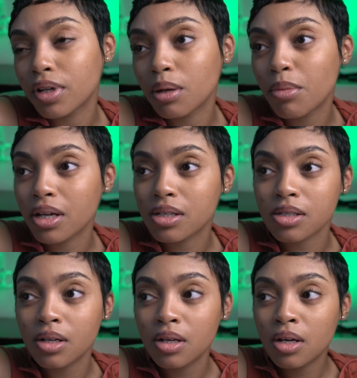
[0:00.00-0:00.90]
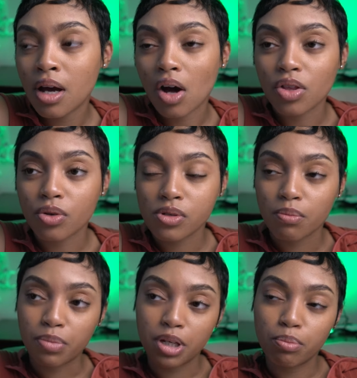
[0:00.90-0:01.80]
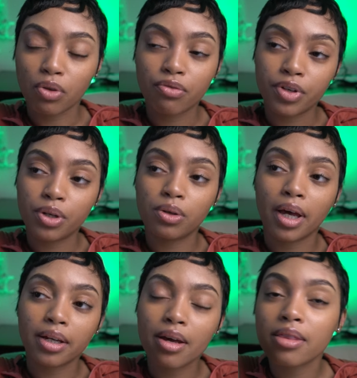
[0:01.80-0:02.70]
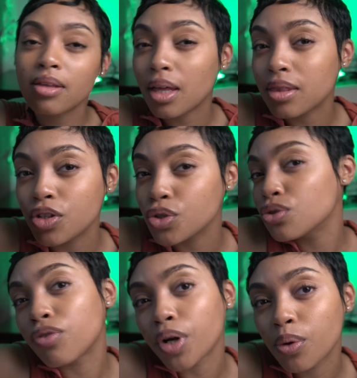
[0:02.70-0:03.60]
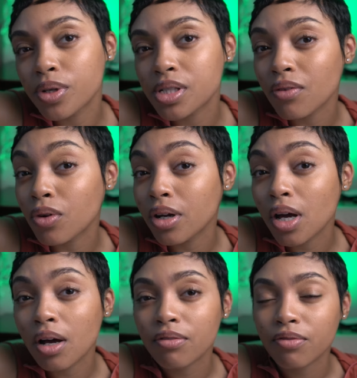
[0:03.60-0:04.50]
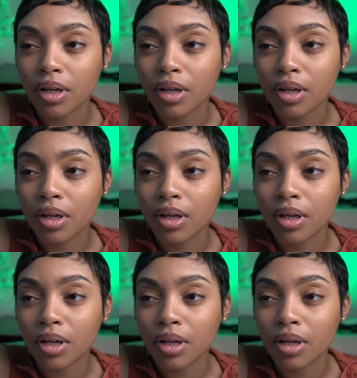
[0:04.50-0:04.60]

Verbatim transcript: And it makes other people feel like nothing that they do for you is ever enough.